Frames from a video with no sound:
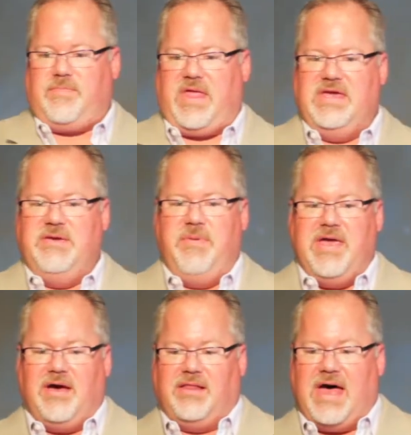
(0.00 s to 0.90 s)

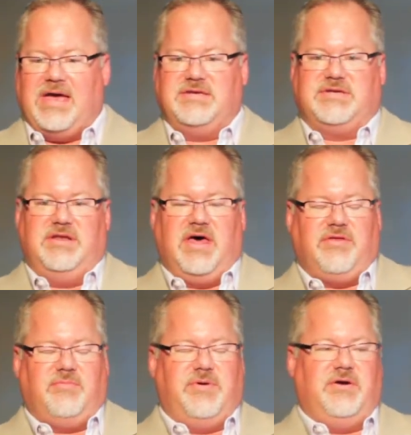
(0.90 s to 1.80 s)
EPLI is
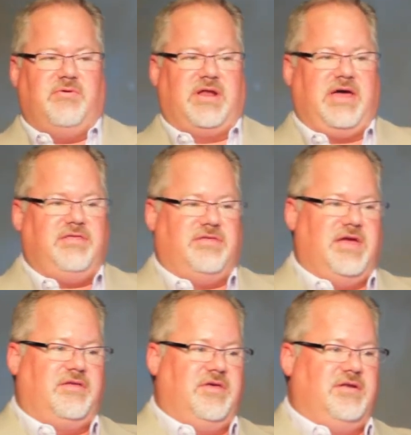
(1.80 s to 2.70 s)
another big one, I
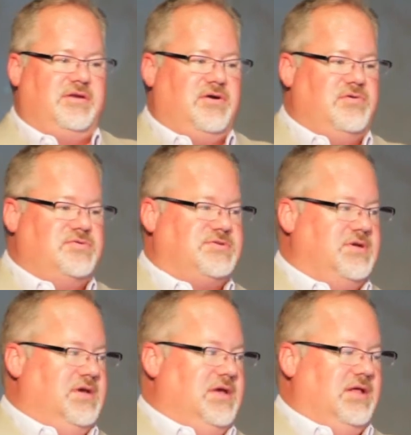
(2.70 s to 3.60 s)
think, that goes
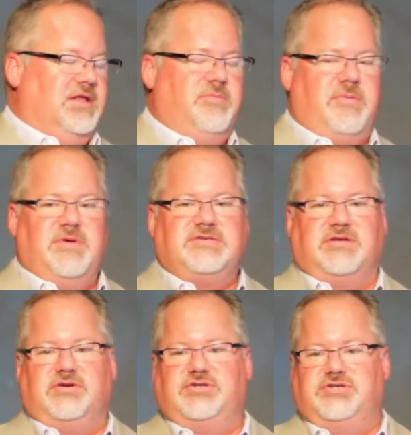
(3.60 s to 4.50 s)
a little bit
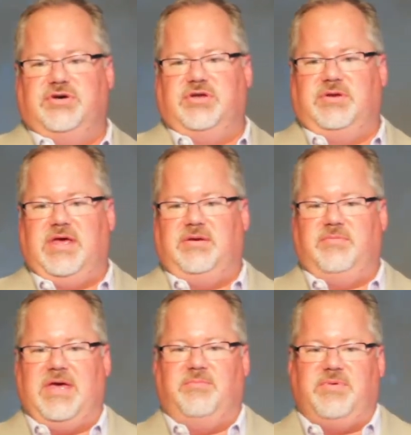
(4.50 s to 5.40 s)
misunderstood,
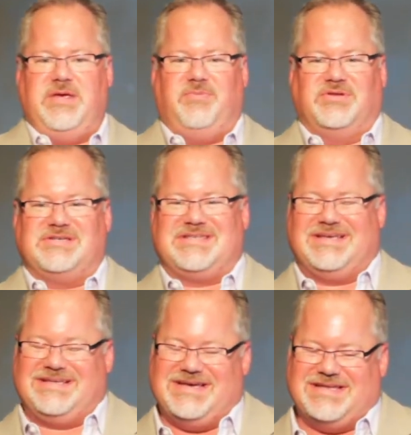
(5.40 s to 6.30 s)
and people just
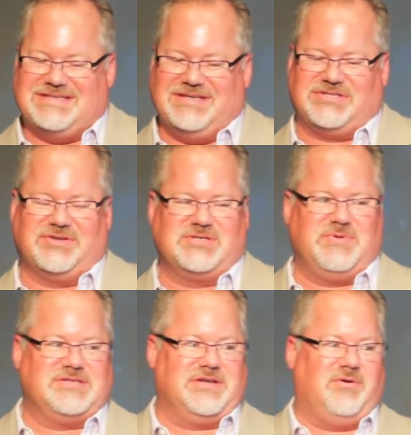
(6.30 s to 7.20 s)
think, nah, it's additional
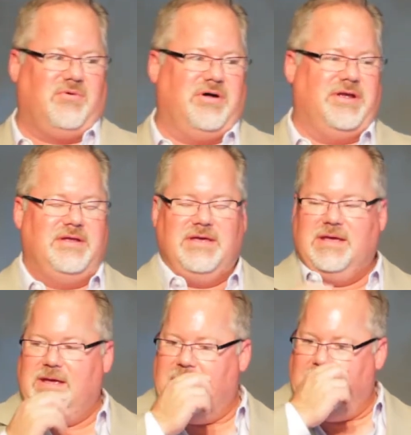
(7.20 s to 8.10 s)
expense, I don't want
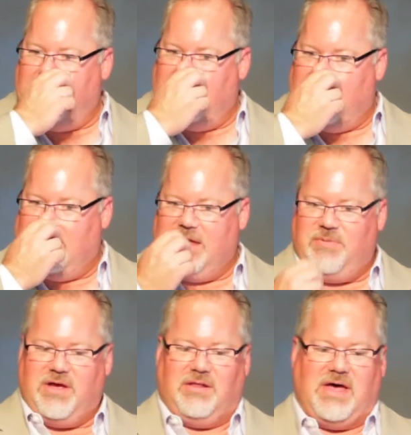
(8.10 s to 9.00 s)
it.
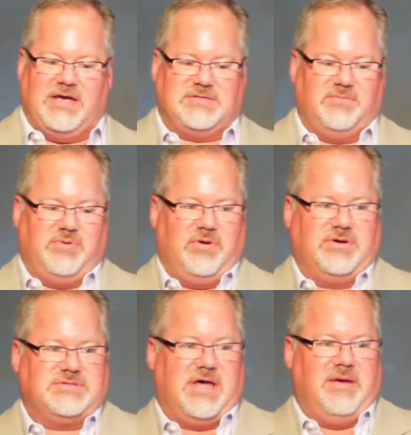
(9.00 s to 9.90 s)
EPLI is
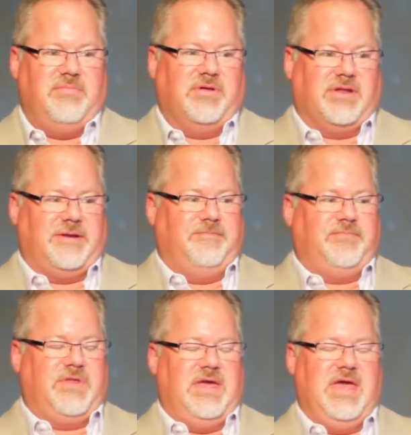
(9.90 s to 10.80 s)
employer's liability,
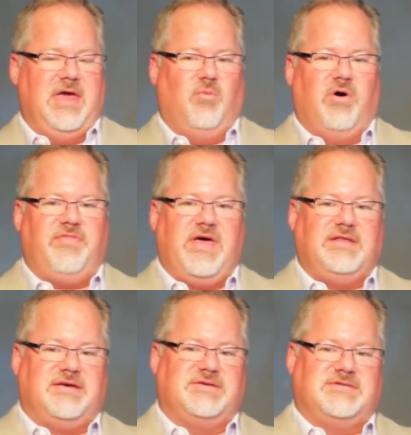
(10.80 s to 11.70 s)
and what
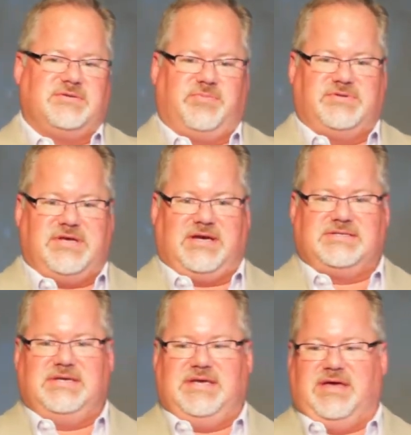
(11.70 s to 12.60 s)
that does is it
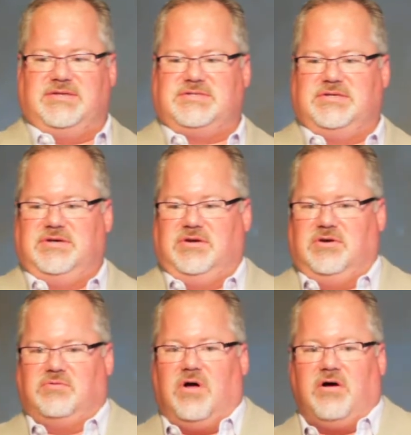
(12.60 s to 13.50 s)
protects against
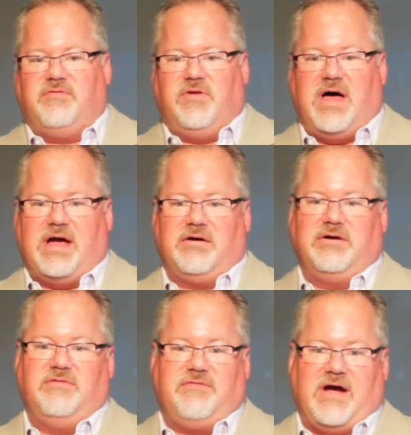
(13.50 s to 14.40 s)
wrongful
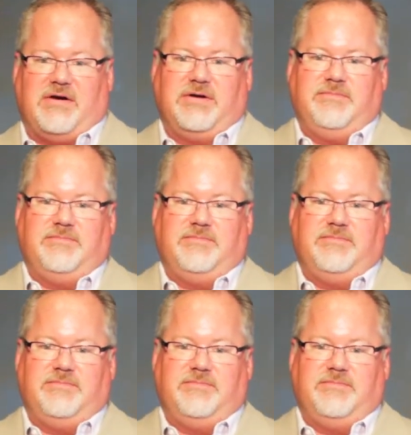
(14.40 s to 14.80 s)
hiring and firing,